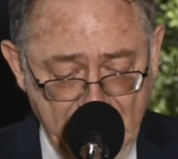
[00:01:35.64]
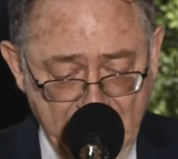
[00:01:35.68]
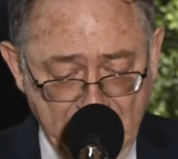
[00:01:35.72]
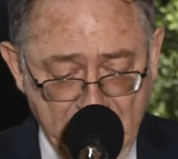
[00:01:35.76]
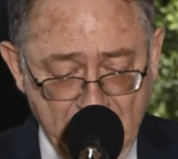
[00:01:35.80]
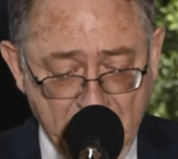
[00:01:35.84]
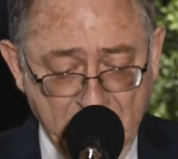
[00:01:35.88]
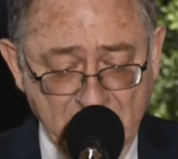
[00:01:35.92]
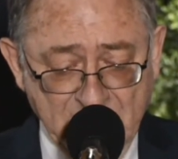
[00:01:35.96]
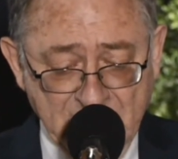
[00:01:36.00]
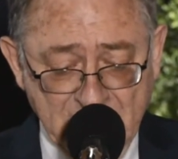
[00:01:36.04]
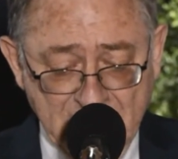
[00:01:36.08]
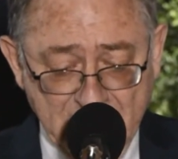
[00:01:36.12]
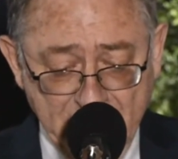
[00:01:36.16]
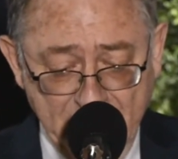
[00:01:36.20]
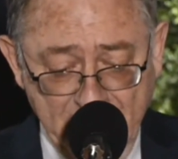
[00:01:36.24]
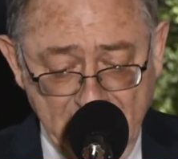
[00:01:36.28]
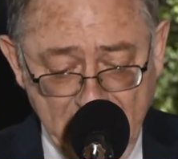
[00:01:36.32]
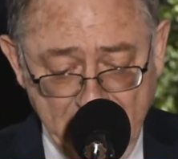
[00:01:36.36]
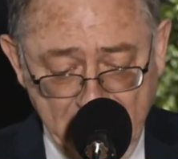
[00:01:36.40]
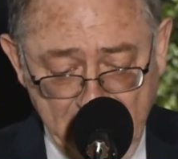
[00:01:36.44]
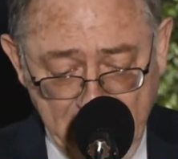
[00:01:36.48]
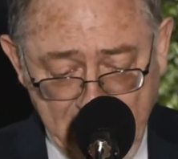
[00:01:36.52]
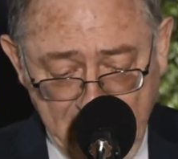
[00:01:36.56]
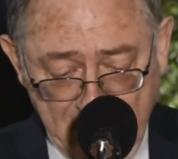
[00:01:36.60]
To which his
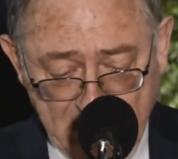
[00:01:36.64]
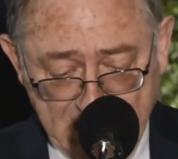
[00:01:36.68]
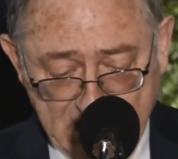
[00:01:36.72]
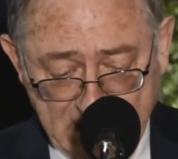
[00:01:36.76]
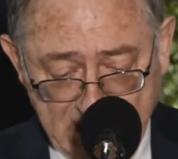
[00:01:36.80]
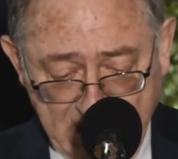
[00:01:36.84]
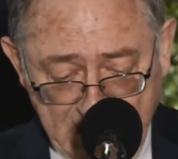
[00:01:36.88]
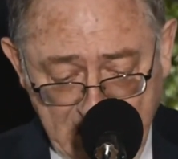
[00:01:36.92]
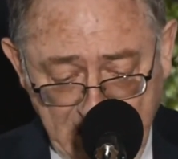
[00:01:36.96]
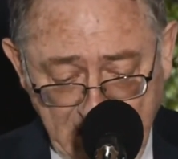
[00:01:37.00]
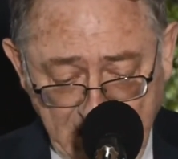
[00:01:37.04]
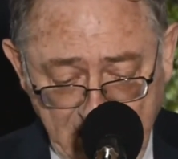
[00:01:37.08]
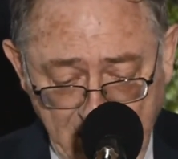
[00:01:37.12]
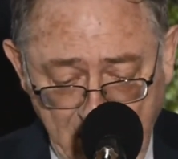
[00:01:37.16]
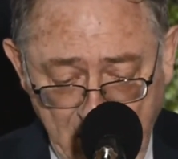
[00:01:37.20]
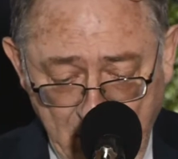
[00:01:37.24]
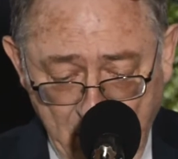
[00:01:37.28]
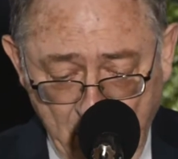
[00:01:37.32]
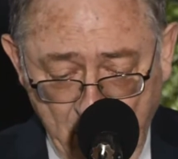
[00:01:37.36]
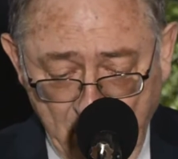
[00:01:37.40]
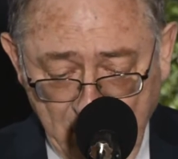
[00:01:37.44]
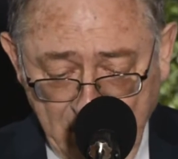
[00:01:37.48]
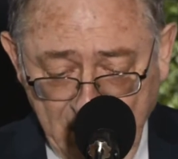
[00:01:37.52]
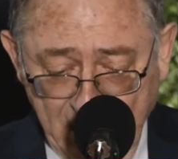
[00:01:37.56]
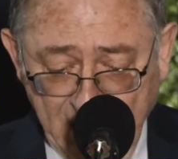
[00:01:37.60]
PPA said,
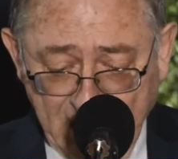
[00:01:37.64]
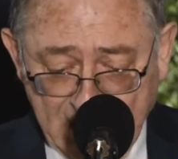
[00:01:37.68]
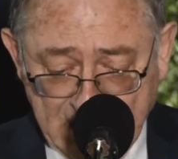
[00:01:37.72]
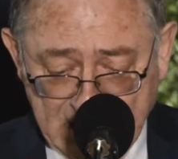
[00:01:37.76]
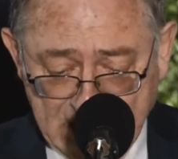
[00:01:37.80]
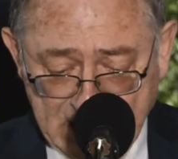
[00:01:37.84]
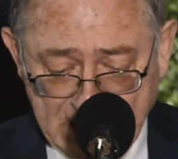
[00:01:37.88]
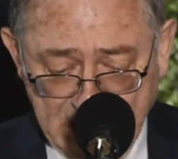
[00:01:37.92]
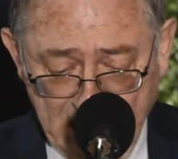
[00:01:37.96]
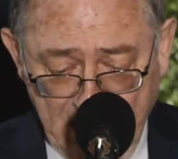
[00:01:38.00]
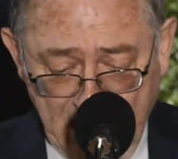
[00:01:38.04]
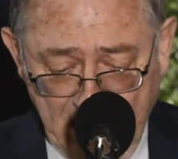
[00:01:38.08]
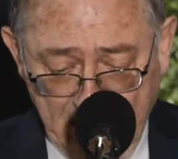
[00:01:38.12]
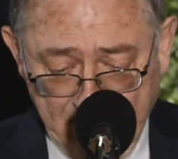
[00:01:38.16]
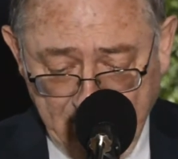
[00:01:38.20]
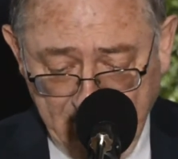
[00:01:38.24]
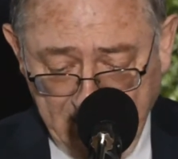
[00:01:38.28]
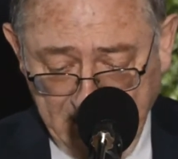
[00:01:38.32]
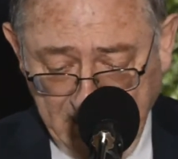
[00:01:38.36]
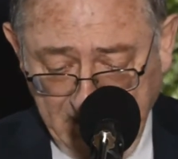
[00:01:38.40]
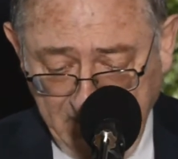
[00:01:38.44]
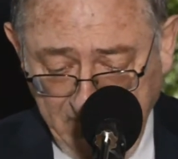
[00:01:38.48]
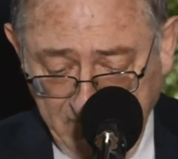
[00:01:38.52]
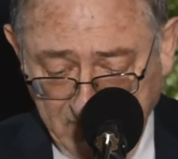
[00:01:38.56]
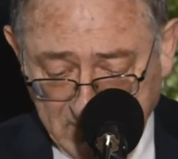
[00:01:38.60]
Well, yes, I
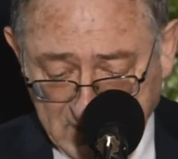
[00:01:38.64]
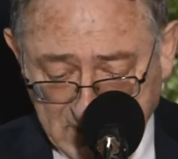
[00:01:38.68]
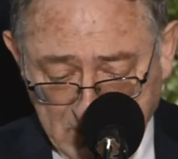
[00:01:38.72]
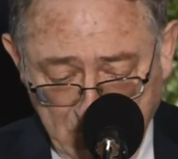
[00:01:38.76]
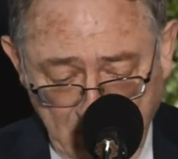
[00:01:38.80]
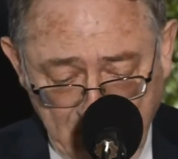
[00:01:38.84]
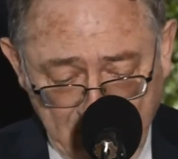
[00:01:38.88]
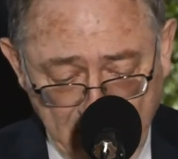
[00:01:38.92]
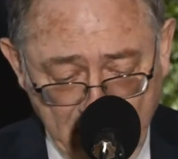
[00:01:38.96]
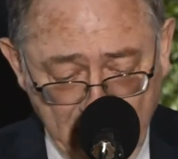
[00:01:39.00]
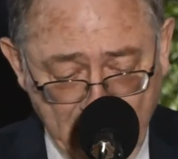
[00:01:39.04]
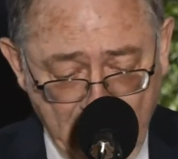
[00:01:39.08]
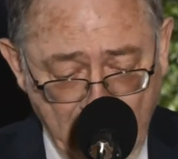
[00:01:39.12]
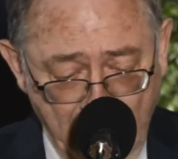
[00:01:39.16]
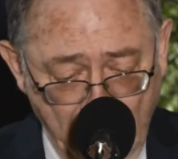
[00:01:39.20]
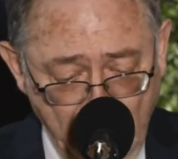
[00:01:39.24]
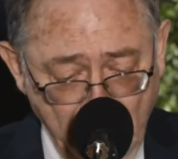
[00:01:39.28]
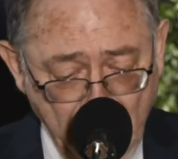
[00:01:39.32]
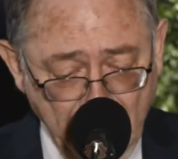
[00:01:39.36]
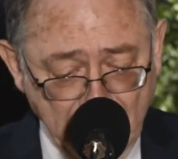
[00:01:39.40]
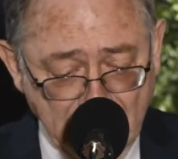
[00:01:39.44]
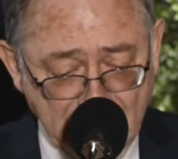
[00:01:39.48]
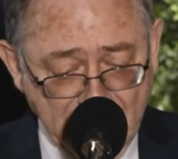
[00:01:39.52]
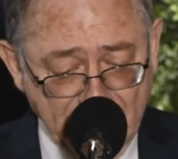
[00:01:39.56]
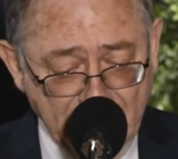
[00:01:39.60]
believe it was one of the
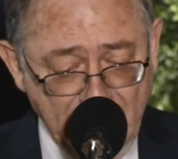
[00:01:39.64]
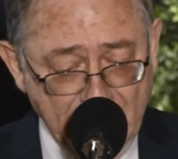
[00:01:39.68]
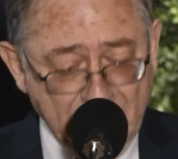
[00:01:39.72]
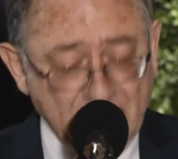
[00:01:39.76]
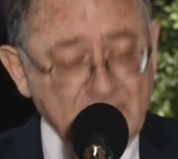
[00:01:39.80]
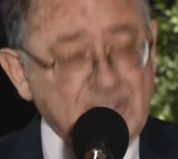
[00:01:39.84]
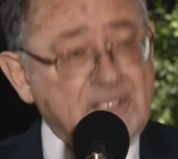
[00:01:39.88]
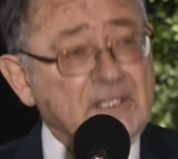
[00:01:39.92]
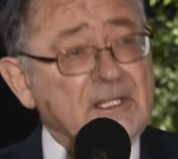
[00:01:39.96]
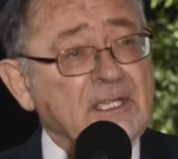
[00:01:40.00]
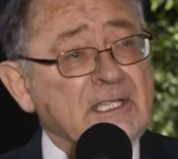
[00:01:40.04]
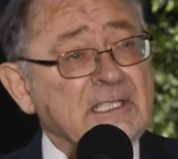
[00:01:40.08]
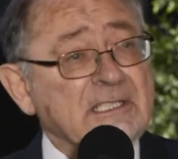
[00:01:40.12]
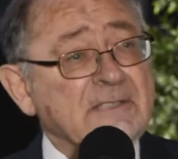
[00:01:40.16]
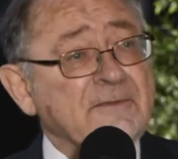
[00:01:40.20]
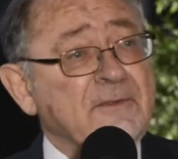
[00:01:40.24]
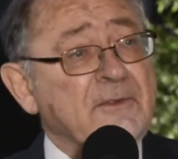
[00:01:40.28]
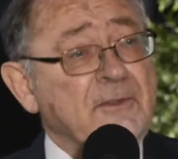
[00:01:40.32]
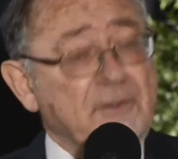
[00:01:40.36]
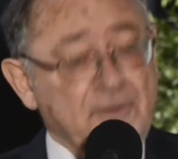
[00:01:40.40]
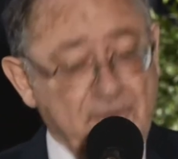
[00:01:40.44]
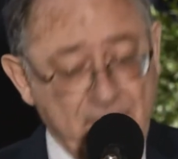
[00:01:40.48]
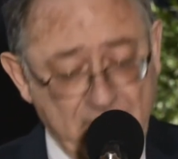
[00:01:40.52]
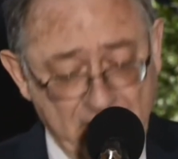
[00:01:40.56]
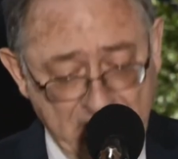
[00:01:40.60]
coldest February nights
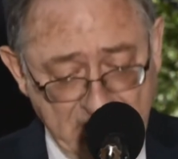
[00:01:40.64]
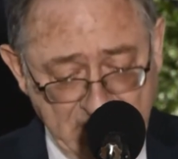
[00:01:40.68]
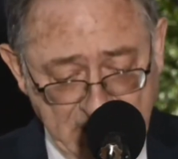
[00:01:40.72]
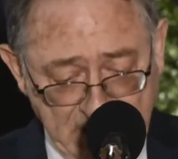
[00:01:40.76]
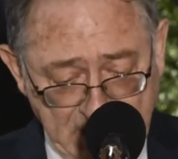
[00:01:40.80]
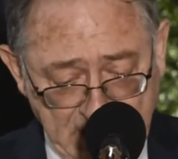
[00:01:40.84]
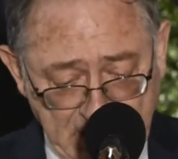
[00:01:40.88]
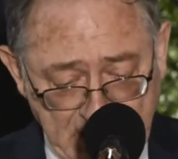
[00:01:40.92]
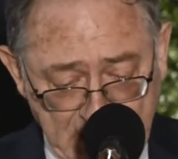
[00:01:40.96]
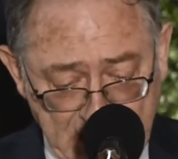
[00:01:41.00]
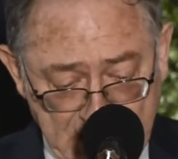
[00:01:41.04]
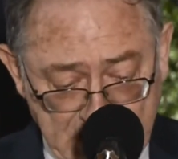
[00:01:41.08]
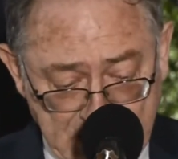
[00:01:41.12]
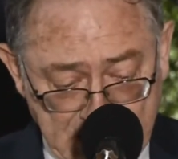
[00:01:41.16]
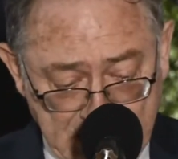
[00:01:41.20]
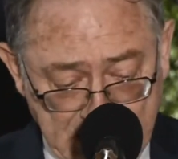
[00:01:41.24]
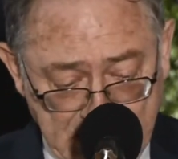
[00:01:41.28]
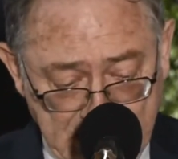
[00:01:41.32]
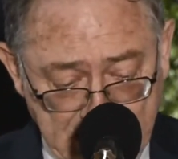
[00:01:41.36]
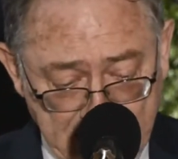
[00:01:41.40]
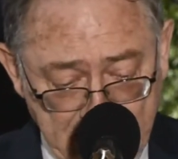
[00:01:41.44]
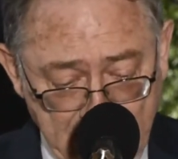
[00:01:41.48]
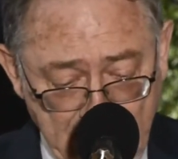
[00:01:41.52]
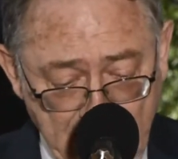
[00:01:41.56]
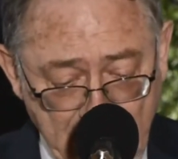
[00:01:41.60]
for 30
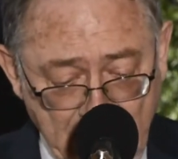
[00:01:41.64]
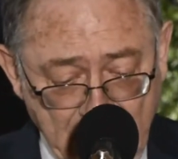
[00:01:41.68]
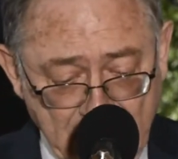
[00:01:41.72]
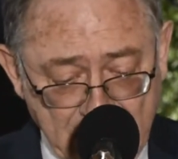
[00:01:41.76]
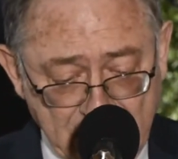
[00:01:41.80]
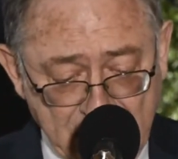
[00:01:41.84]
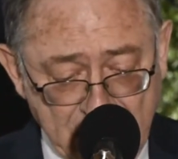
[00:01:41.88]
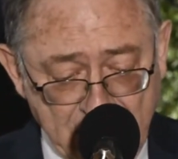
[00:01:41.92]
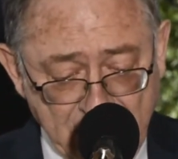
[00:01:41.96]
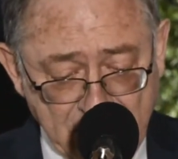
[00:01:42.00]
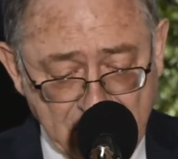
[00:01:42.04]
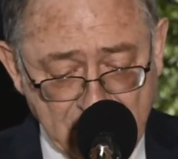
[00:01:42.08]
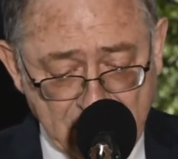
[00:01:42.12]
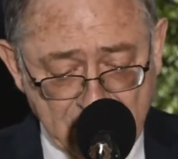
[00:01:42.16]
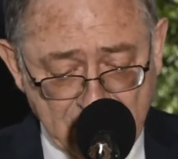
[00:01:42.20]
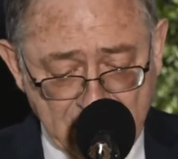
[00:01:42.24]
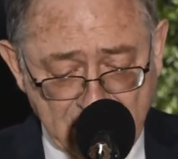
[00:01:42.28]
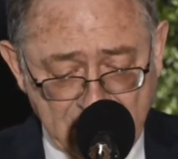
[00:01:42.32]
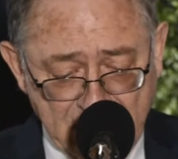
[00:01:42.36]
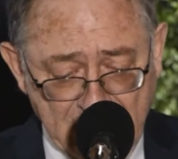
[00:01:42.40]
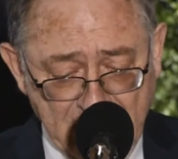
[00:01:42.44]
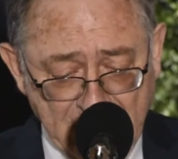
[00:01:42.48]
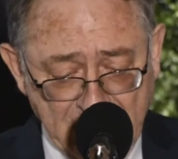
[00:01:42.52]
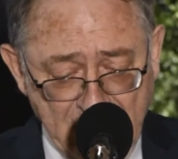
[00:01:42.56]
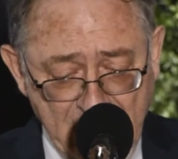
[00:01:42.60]
years. Churchill
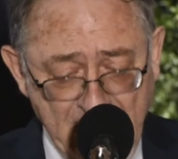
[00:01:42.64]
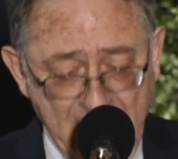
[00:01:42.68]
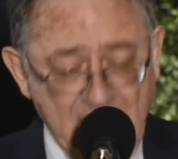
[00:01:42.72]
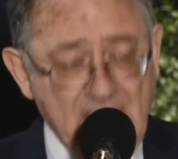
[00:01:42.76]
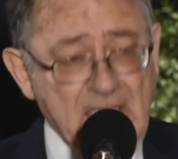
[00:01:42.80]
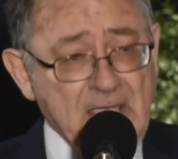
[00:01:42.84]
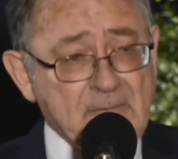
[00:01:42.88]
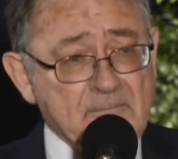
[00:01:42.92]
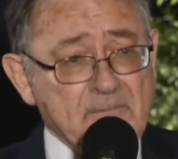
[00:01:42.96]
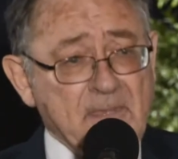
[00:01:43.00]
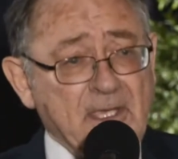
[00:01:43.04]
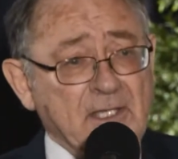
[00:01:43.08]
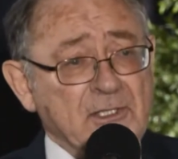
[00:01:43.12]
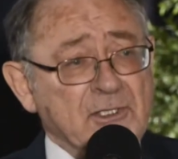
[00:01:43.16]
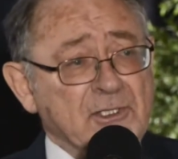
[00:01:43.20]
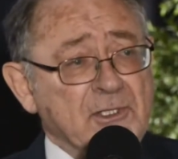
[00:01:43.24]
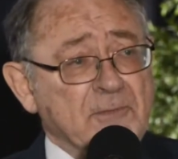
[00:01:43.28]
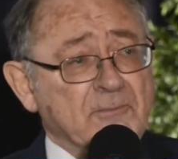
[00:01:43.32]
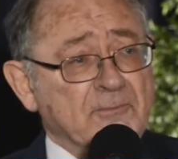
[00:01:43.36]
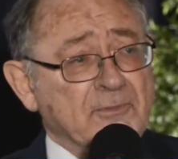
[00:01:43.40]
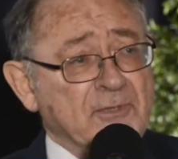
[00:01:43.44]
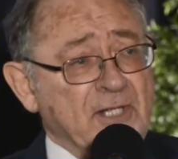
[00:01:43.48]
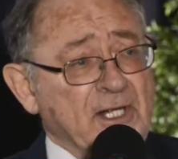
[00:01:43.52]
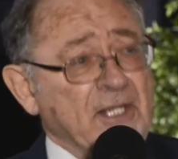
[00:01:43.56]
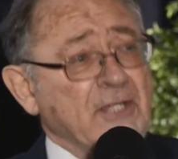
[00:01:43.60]
said, It makes you
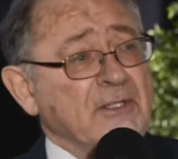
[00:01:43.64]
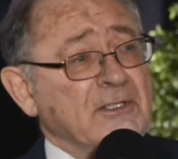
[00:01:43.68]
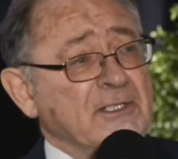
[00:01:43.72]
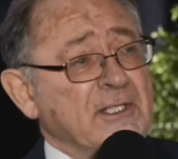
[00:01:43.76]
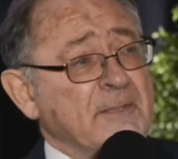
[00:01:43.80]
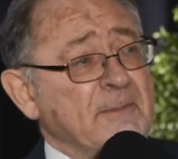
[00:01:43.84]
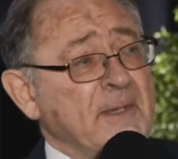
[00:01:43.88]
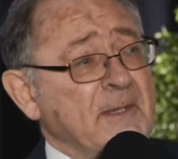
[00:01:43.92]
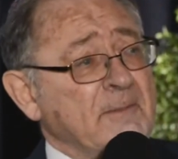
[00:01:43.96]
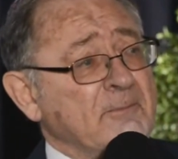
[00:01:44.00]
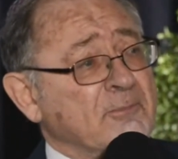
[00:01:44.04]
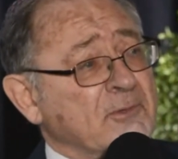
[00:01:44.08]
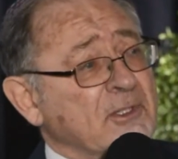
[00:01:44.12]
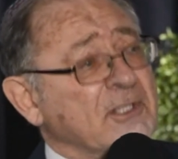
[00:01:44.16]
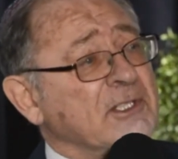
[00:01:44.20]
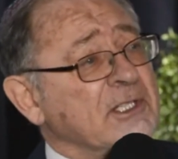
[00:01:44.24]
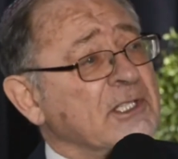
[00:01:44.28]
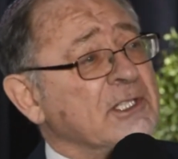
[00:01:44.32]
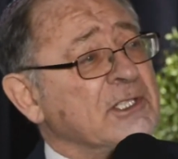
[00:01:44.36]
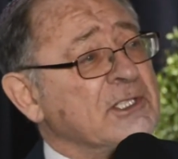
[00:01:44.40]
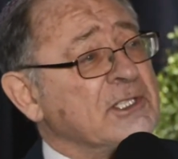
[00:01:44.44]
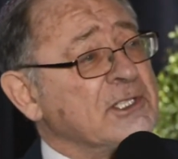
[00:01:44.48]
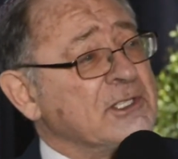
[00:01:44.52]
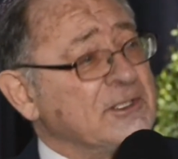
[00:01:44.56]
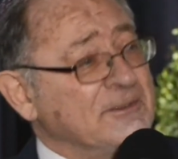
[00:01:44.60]
proud to be
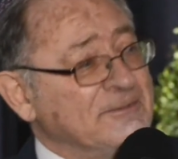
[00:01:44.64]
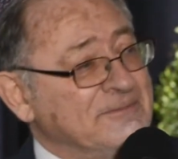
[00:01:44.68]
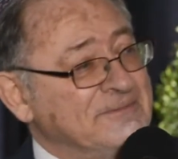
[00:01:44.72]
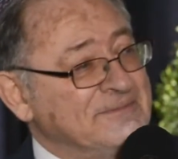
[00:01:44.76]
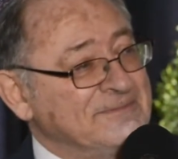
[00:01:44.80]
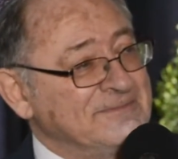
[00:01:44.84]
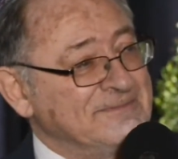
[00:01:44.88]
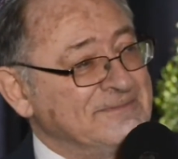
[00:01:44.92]
British.